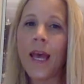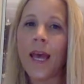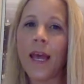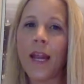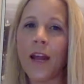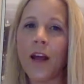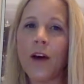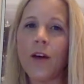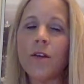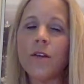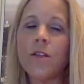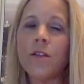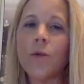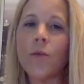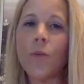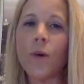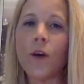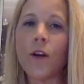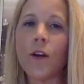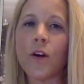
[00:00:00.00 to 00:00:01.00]
and I also
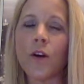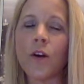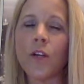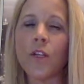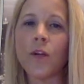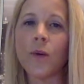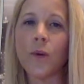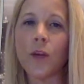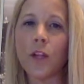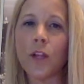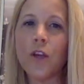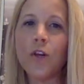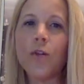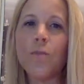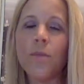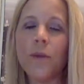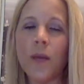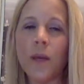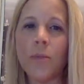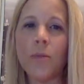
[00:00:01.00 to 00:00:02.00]
want her to
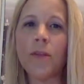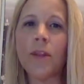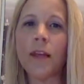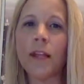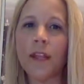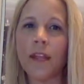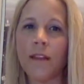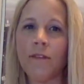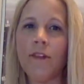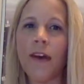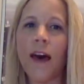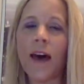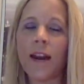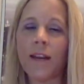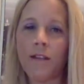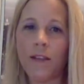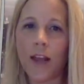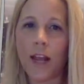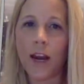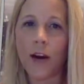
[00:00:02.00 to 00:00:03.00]
include people that live out
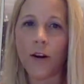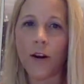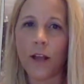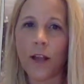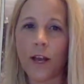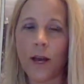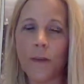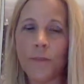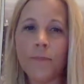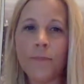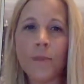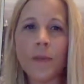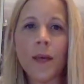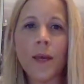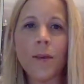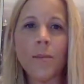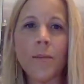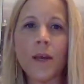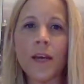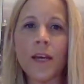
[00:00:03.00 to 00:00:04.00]
of the area,
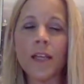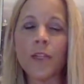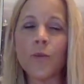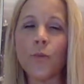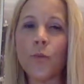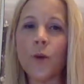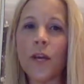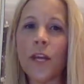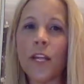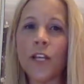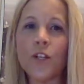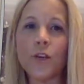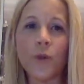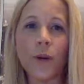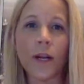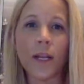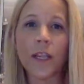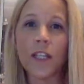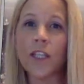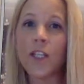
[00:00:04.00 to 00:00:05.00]
because we can
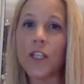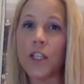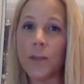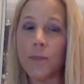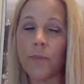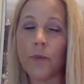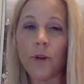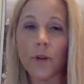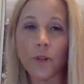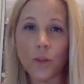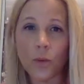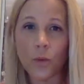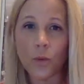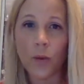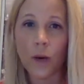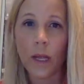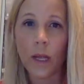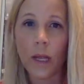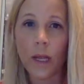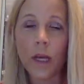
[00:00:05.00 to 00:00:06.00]
directly ship their
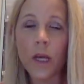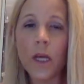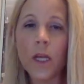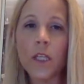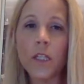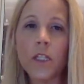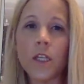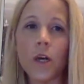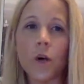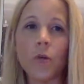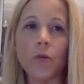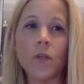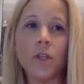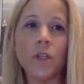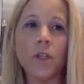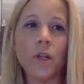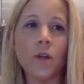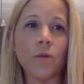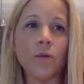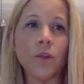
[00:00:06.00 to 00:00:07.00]
jewelry. So,
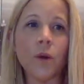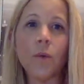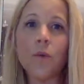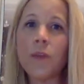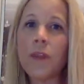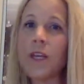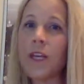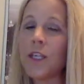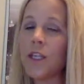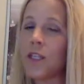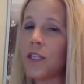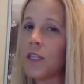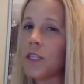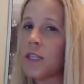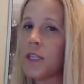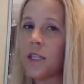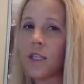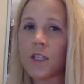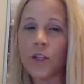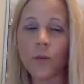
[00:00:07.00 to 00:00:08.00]
don't think
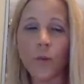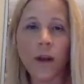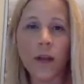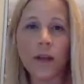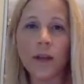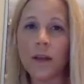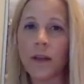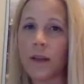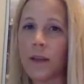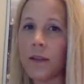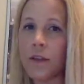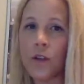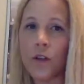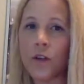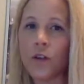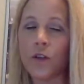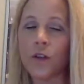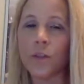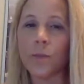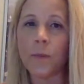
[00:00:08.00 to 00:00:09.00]
just the surrounding
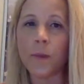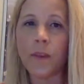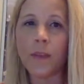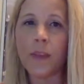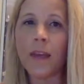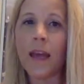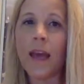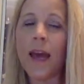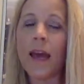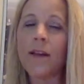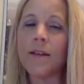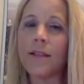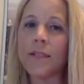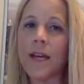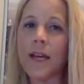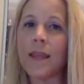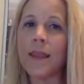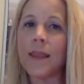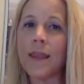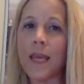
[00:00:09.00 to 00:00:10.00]
circles, but think
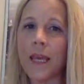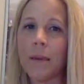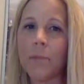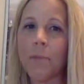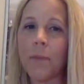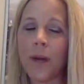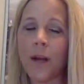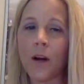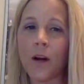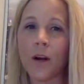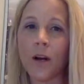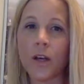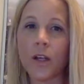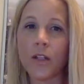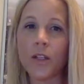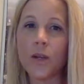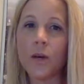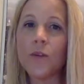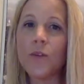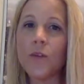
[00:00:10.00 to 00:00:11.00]
outside and think bigger,
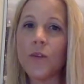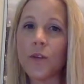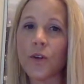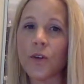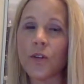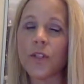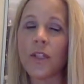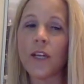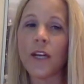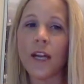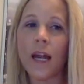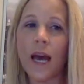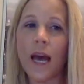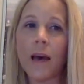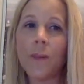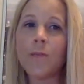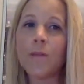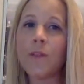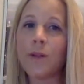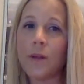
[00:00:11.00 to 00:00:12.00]
because those girls could
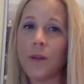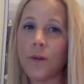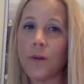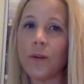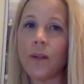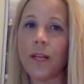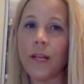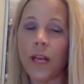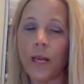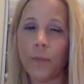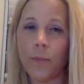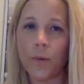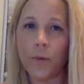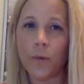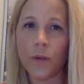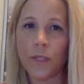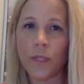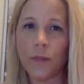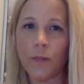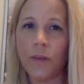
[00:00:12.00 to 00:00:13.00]
absolutely help her
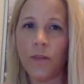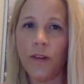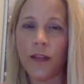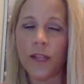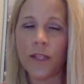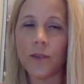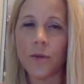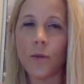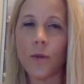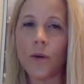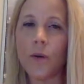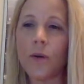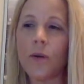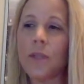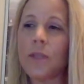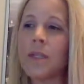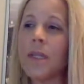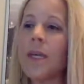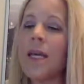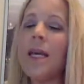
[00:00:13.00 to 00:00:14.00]
with some advance
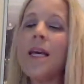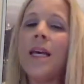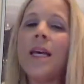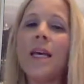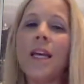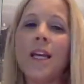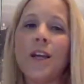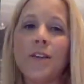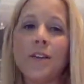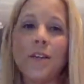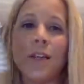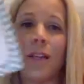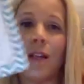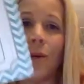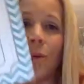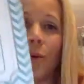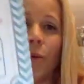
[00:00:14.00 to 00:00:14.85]
orders. Here's a little